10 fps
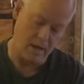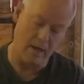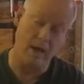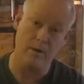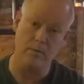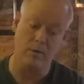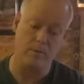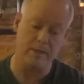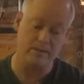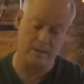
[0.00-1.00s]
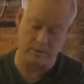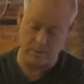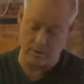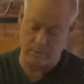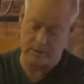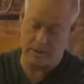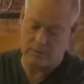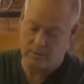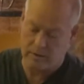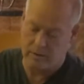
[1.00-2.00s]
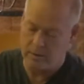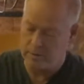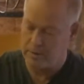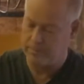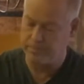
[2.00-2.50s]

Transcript: and it won't go missing, so it always stays with your nuc.